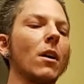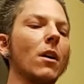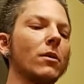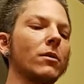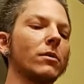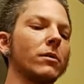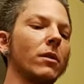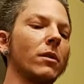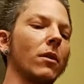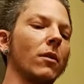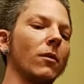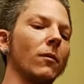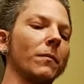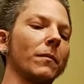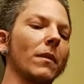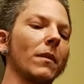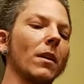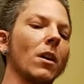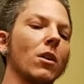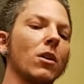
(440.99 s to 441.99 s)
So
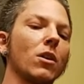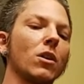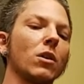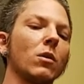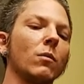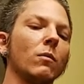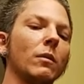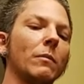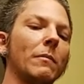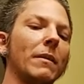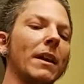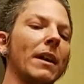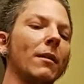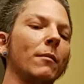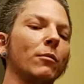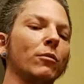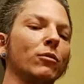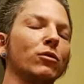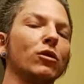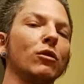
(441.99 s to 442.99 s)
you would be
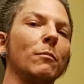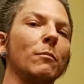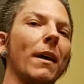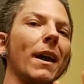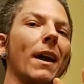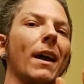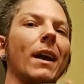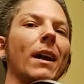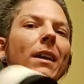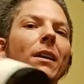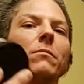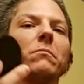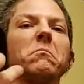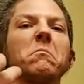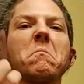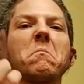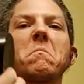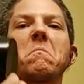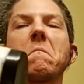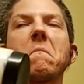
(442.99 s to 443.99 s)
able to pay
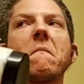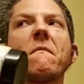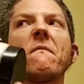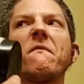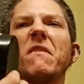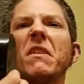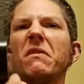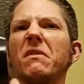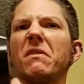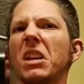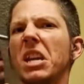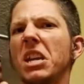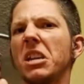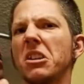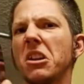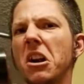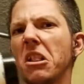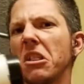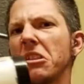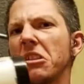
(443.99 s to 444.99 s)

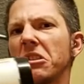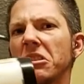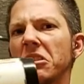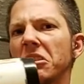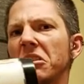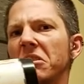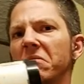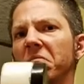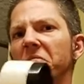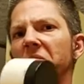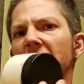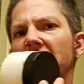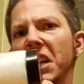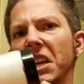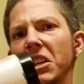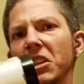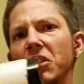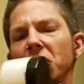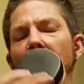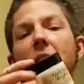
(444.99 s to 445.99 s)
$15
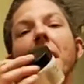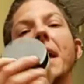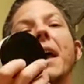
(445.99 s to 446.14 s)
ish.